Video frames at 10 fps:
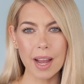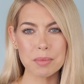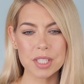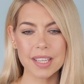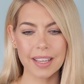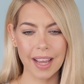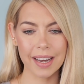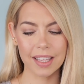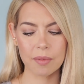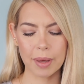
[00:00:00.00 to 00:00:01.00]
I'm just gonna
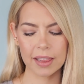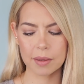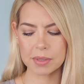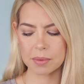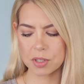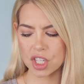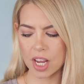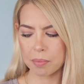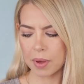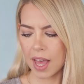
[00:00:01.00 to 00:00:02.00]
kind of give my lips some
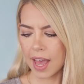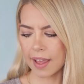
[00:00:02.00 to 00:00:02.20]
shape